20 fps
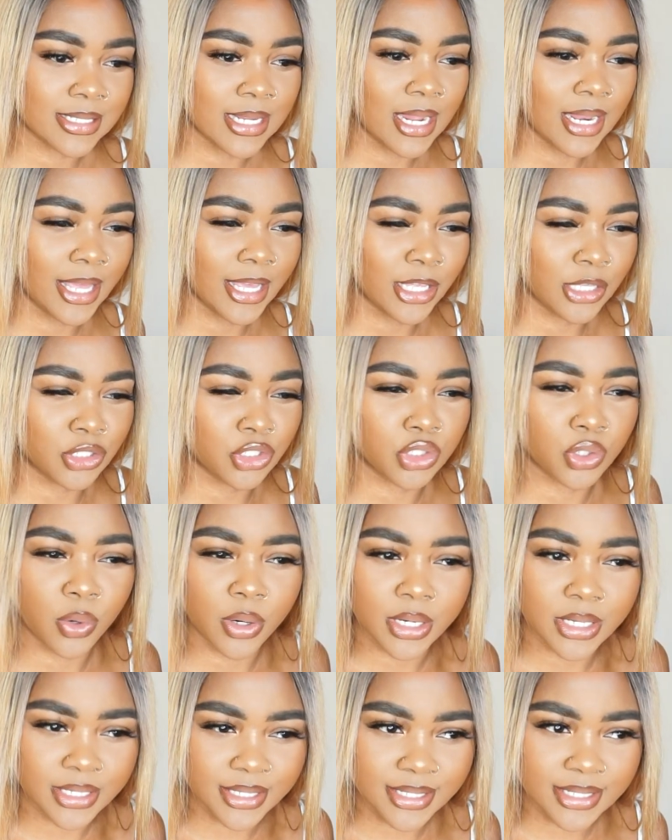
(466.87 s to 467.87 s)
it's not like a
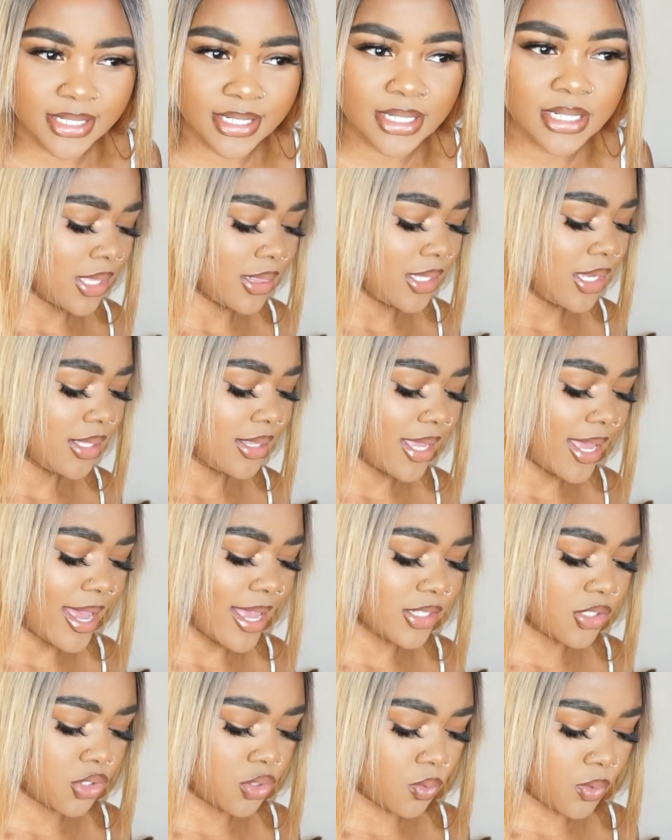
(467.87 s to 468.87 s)
short hood i think that
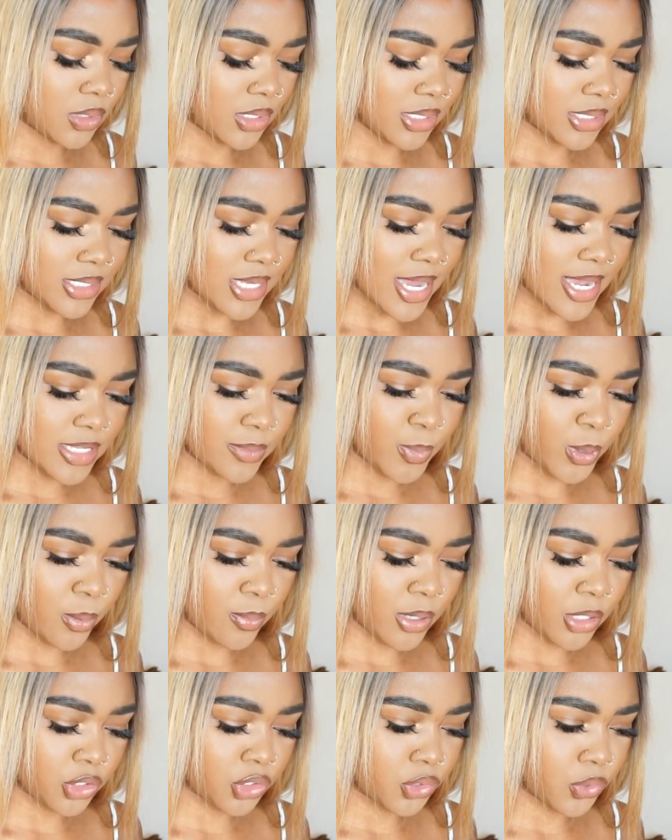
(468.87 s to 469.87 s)
has to do with the size but
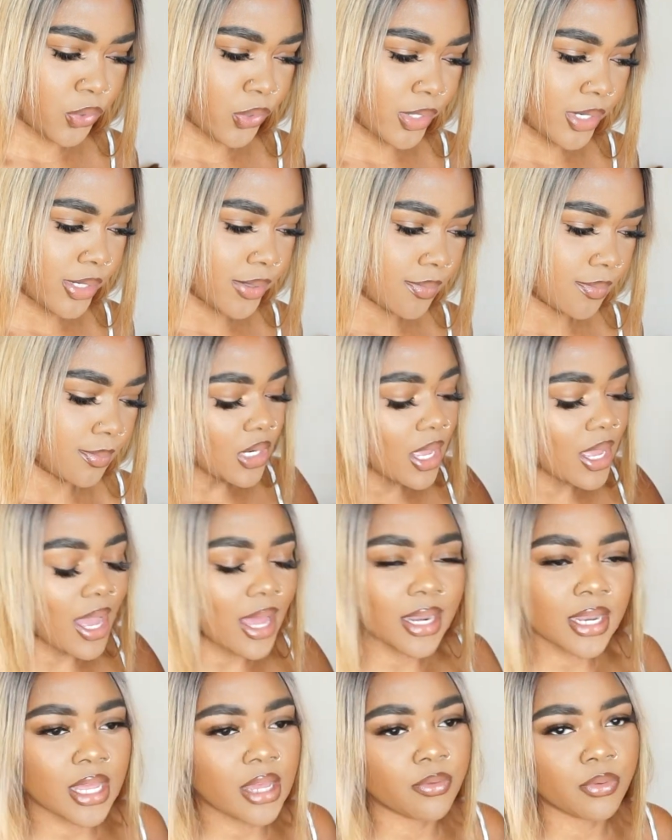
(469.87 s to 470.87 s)
i'm not sure
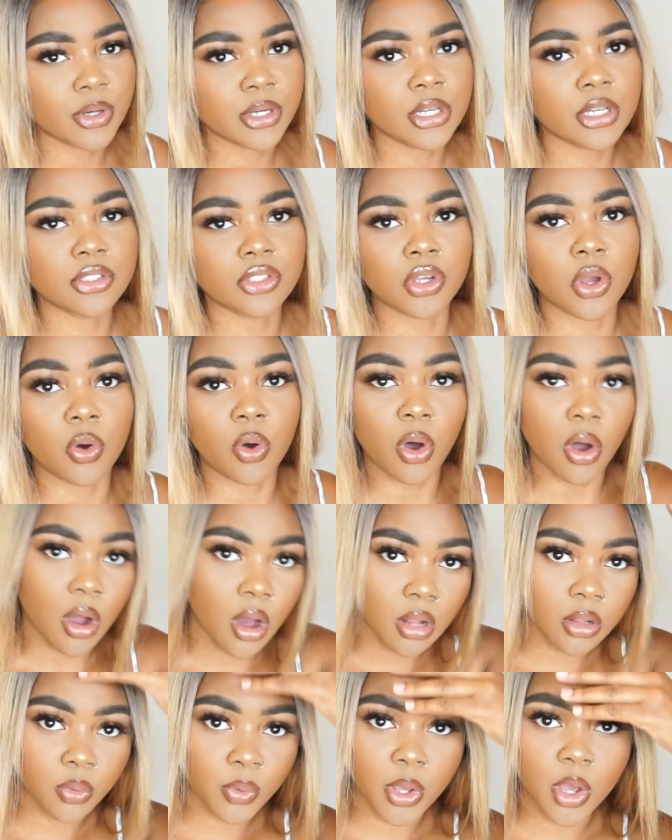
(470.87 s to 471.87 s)
i love when hoods go
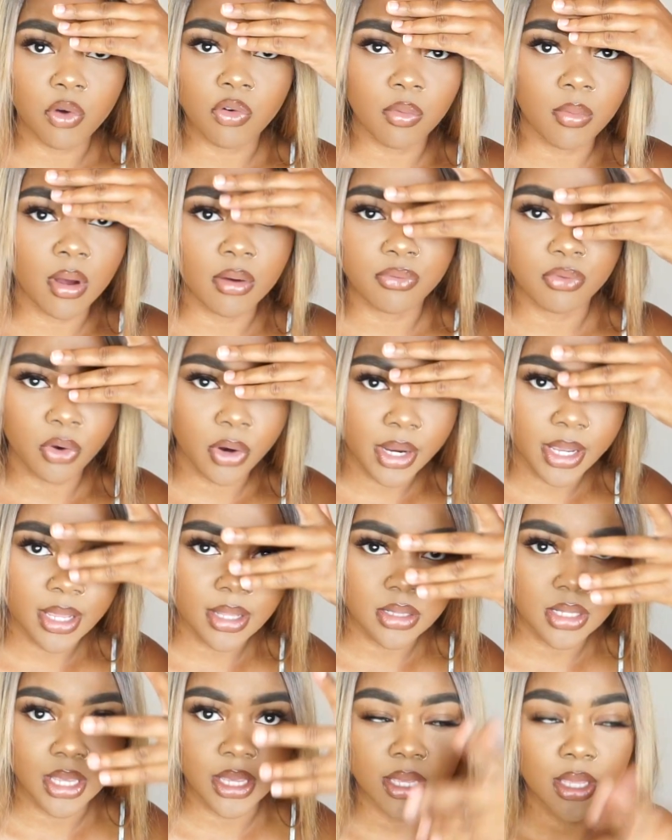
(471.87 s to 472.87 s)
all the way over my
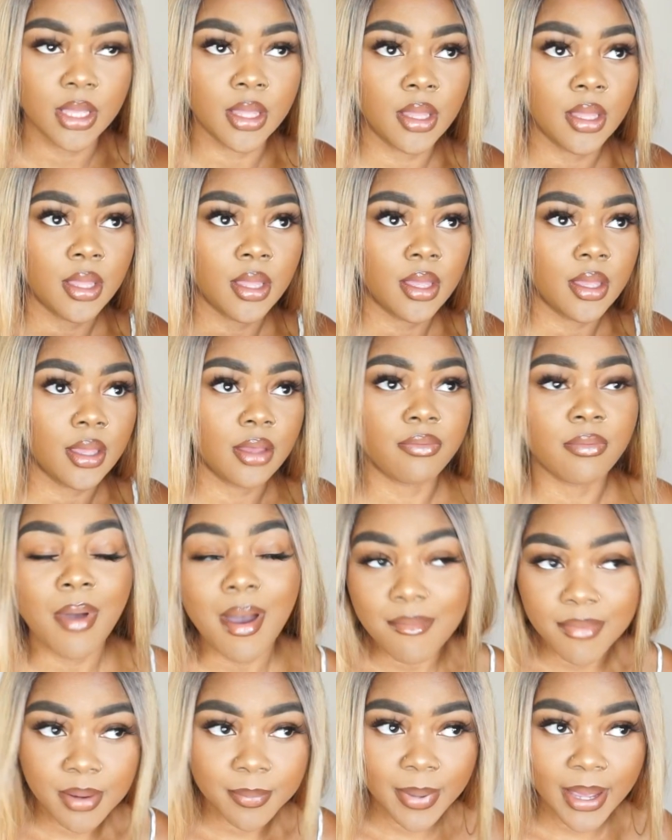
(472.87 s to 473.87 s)
forehead like if i'm
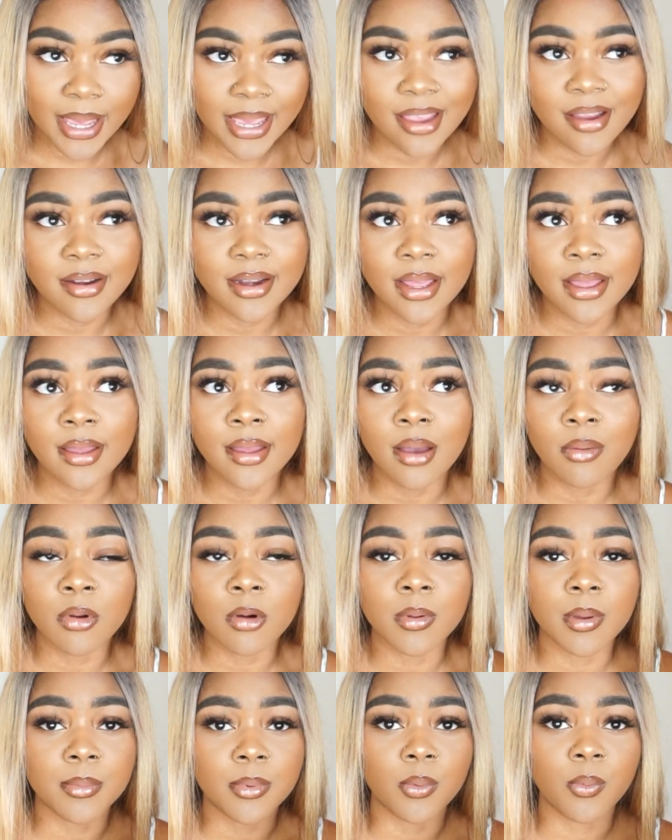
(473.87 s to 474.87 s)
having a bad hair day i
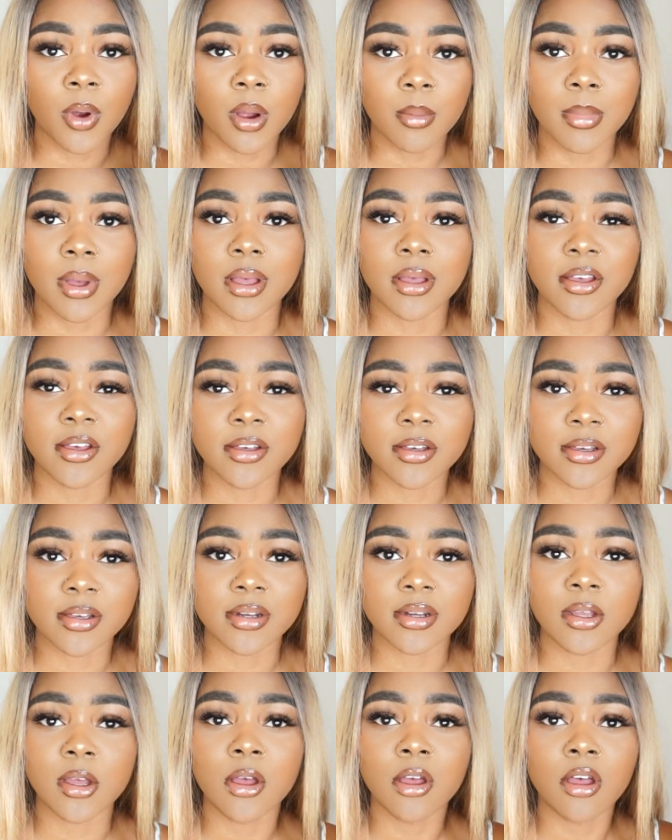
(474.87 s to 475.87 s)
want to be able to wear my
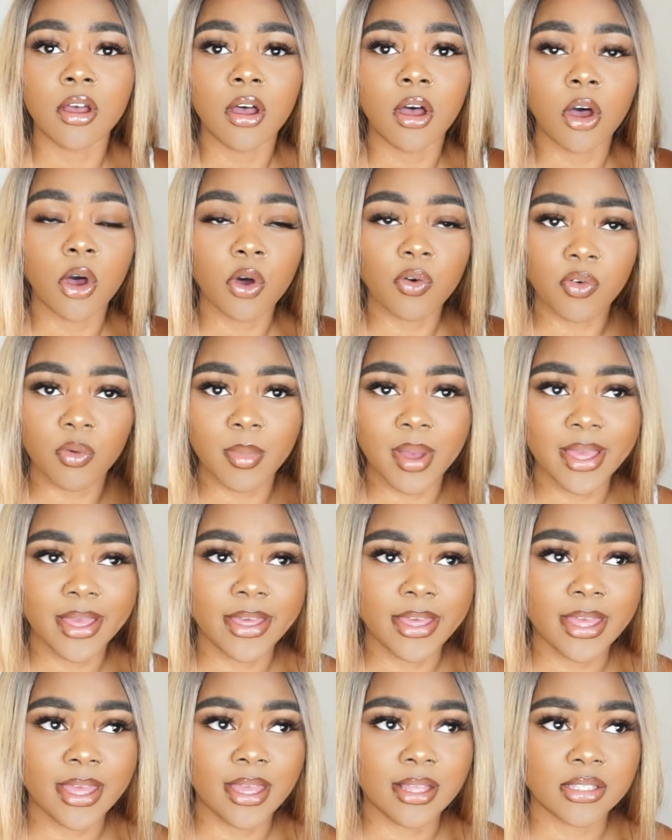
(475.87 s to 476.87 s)
hood over my
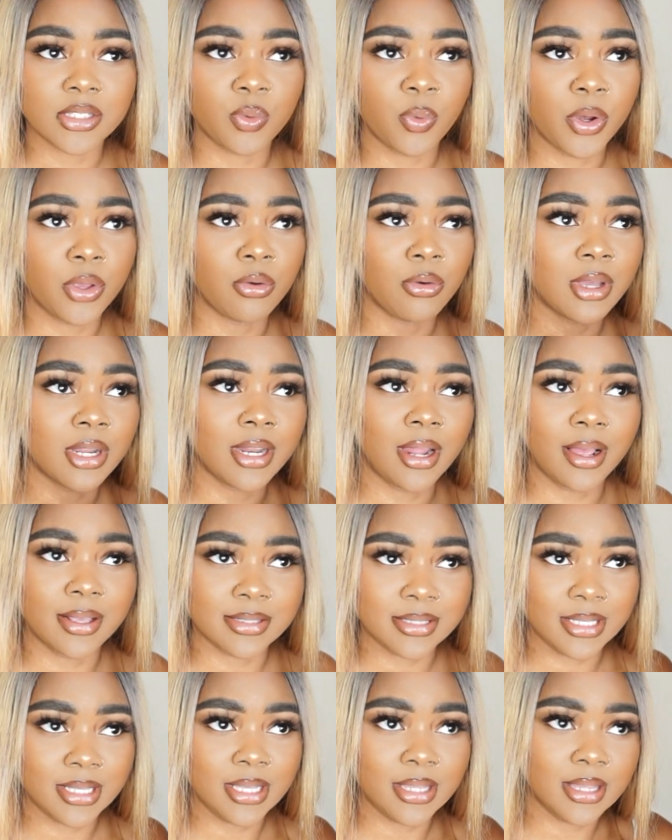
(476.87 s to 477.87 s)
head to where you cannot
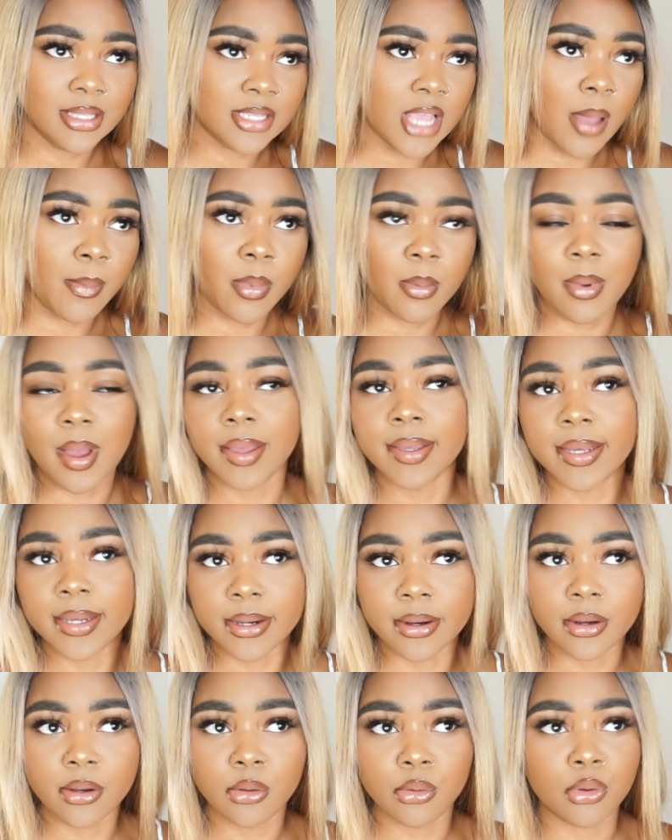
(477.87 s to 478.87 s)
see the top of my
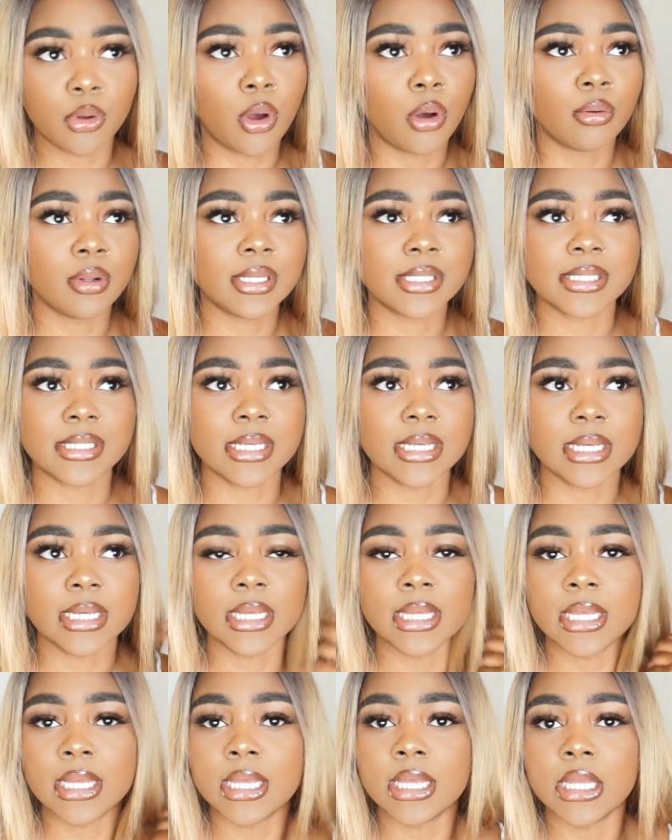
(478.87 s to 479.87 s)
hair you can only see
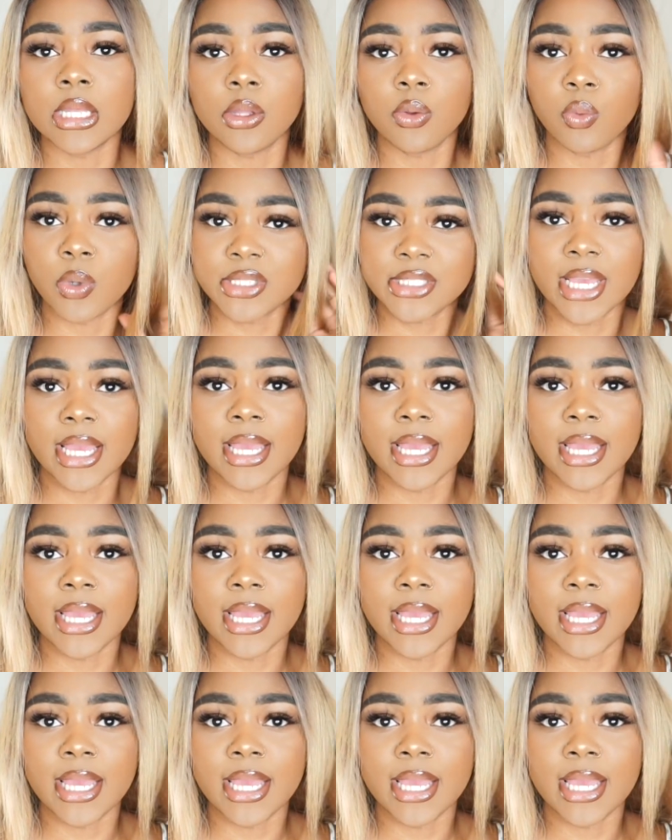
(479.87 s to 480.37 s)
was